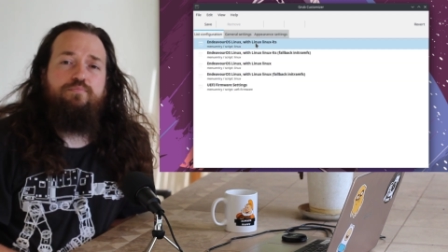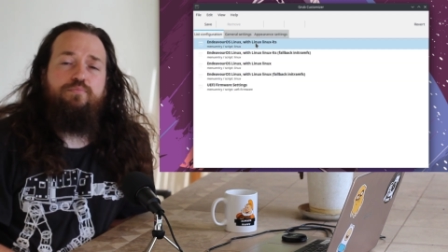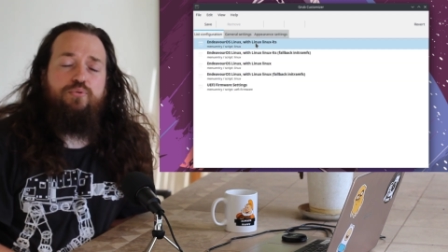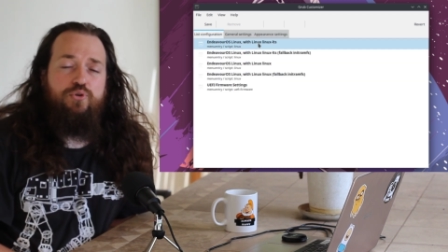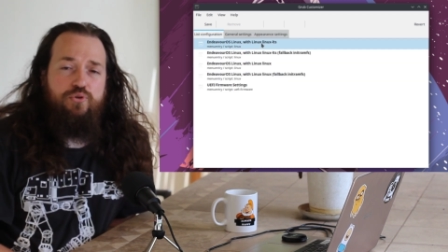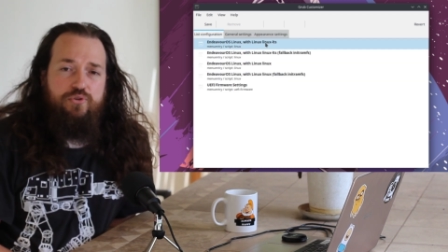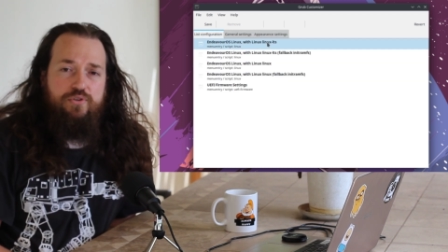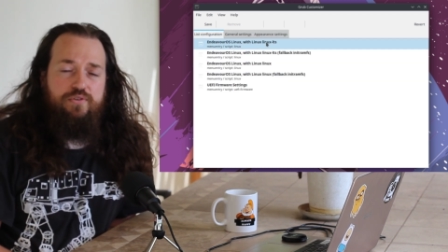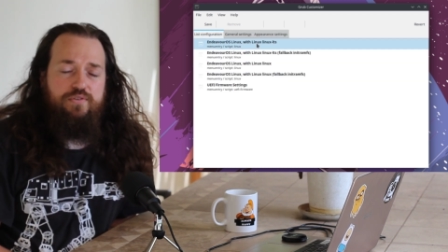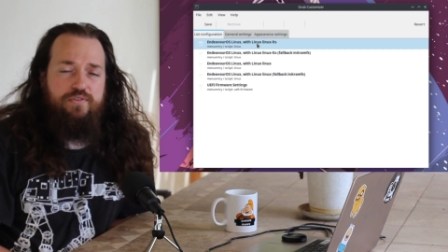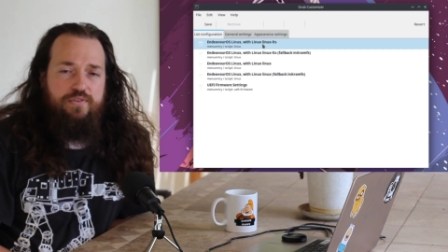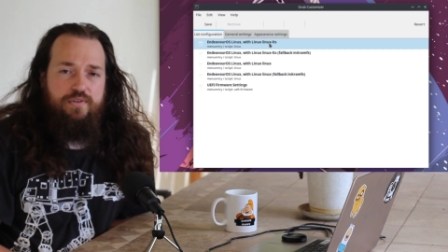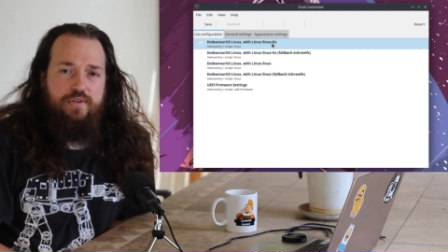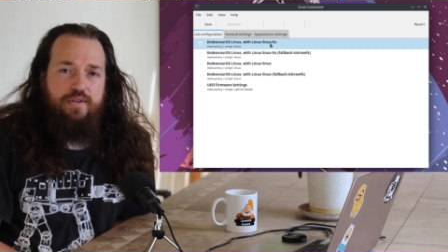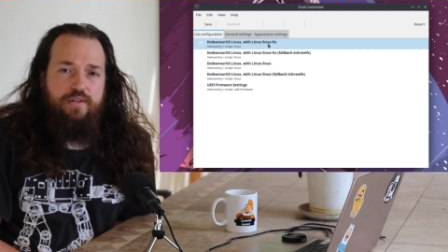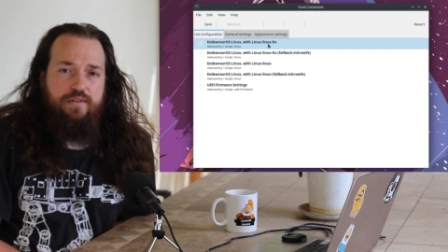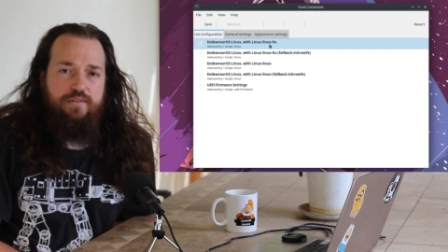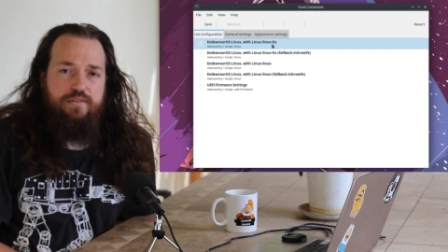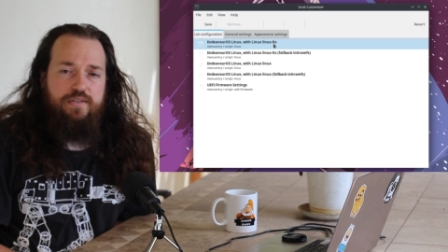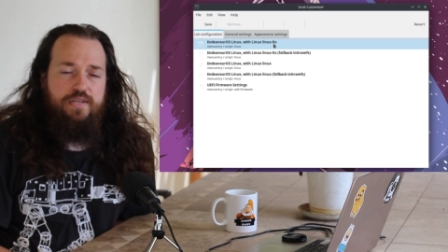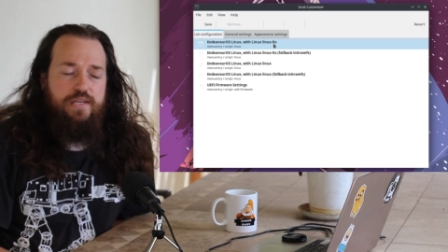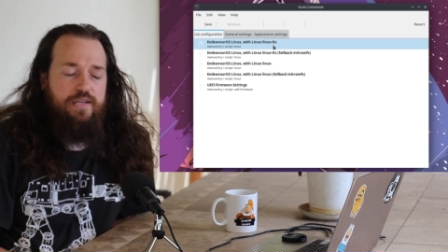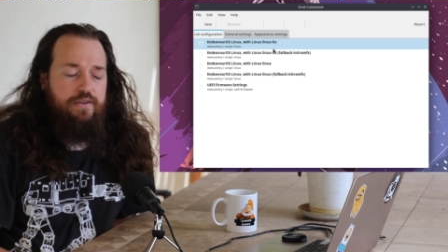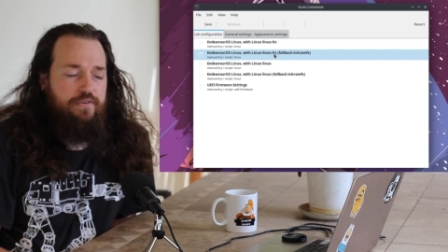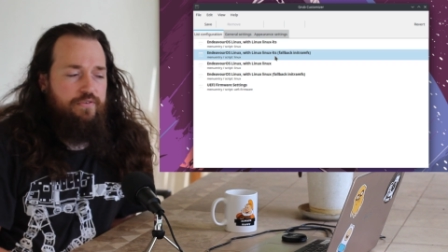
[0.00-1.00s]
boot into L
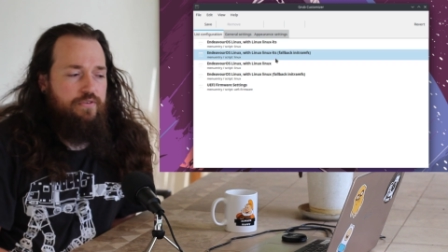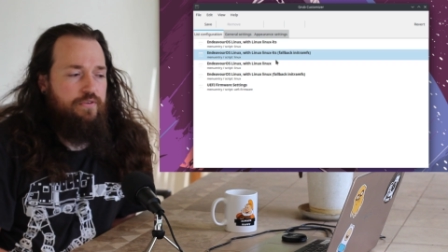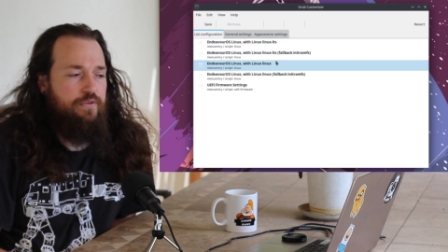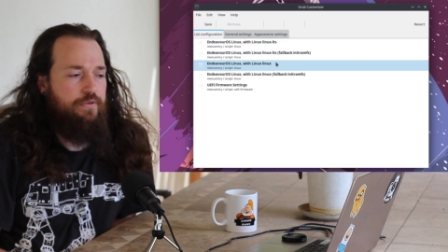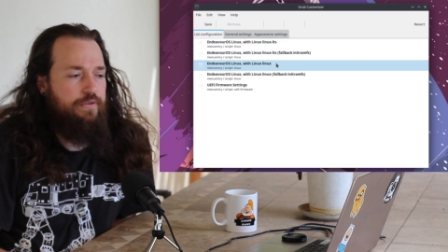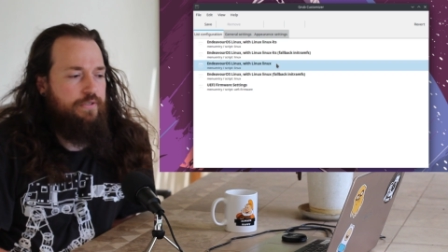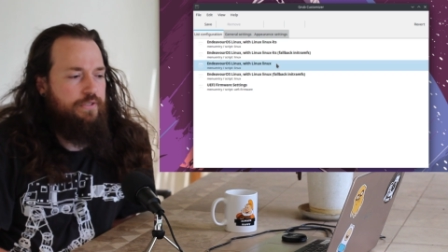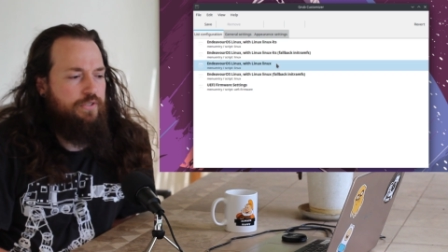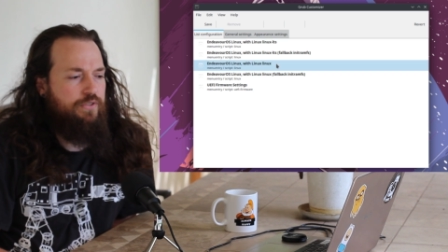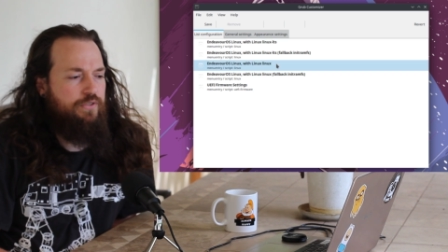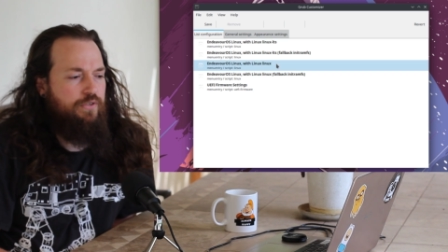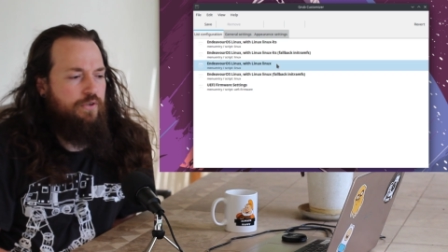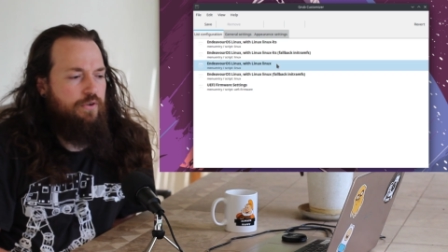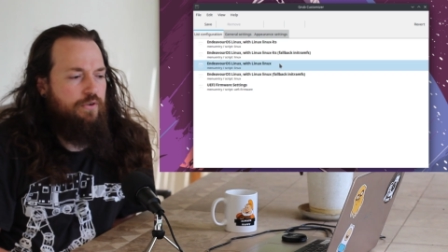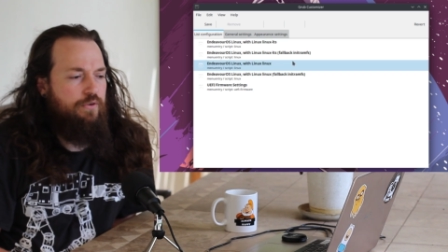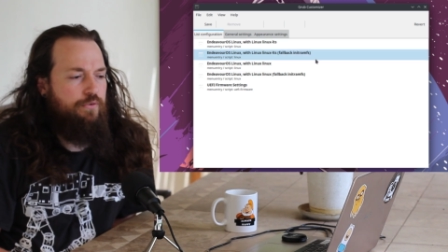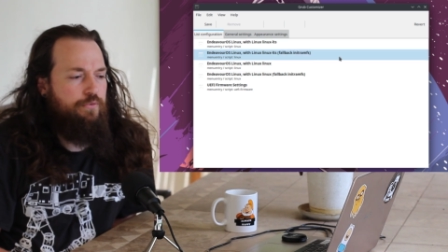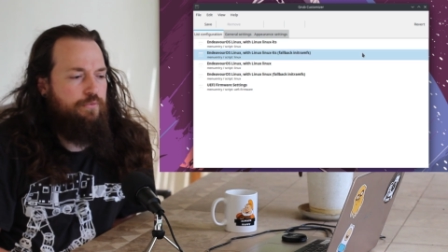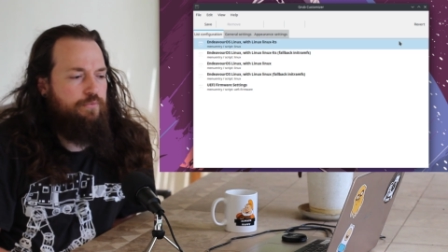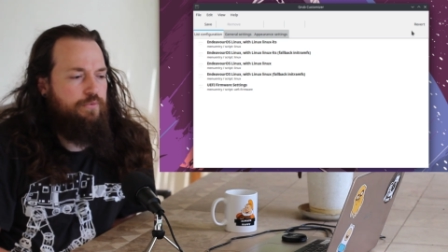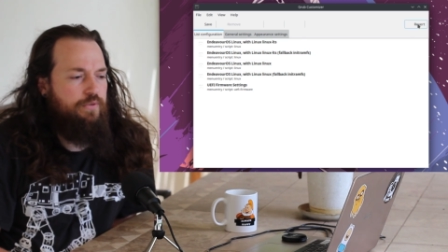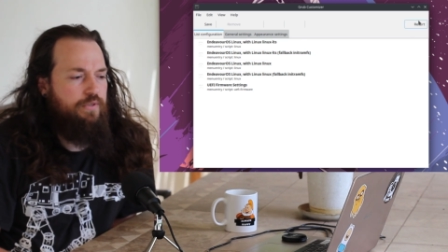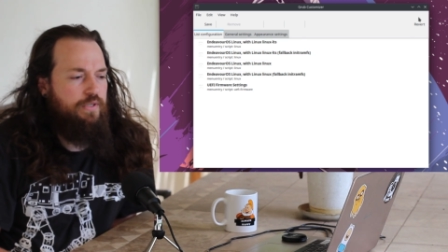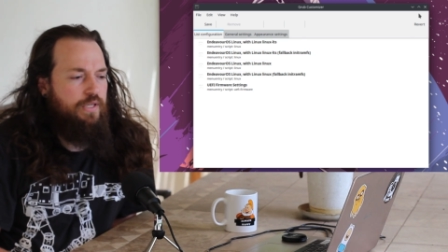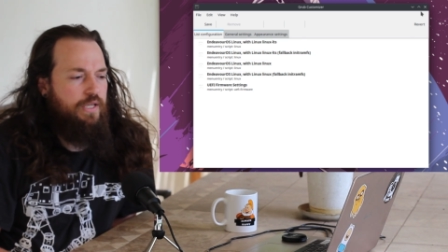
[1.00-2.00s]
T S.
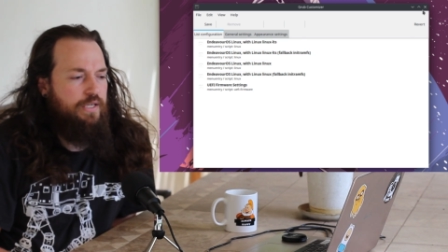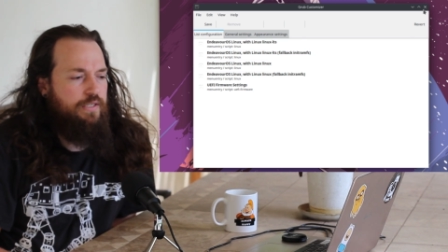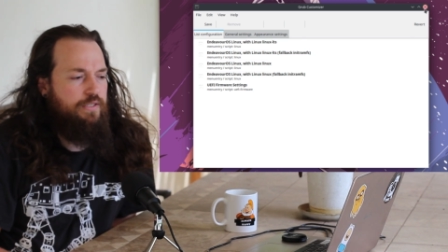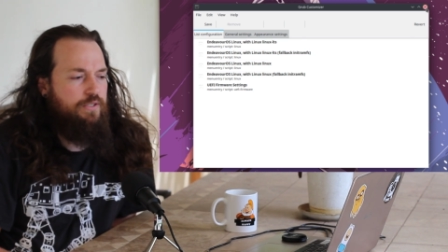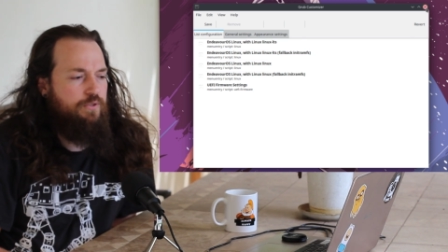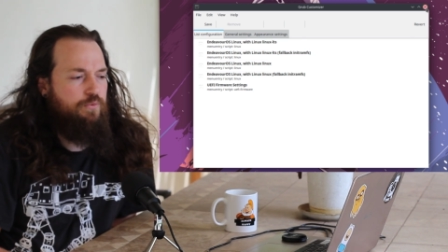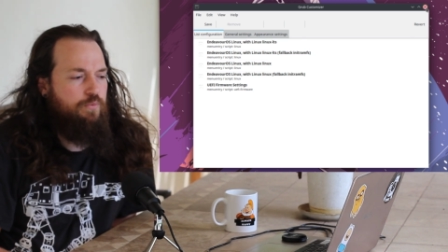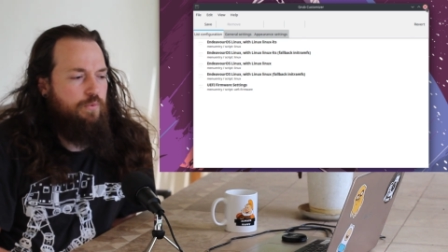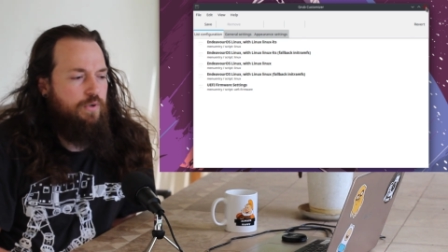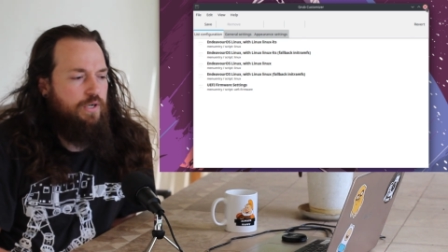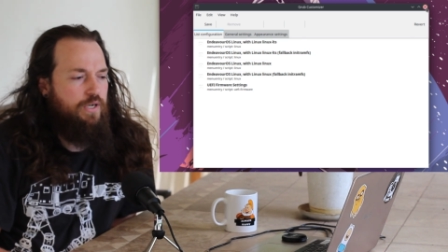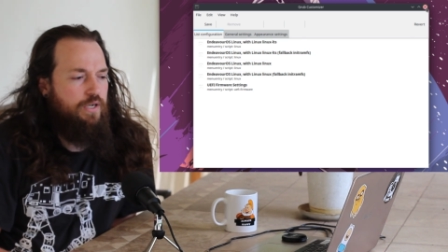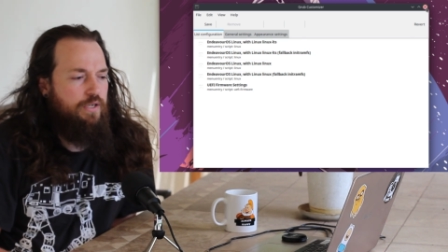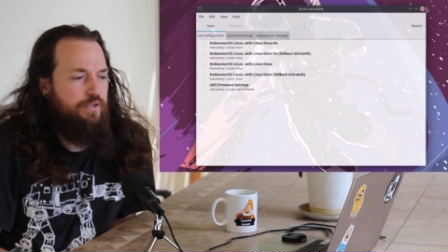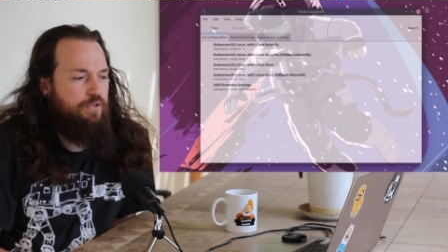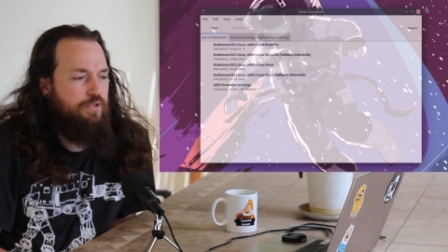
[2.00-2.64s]
So that's what I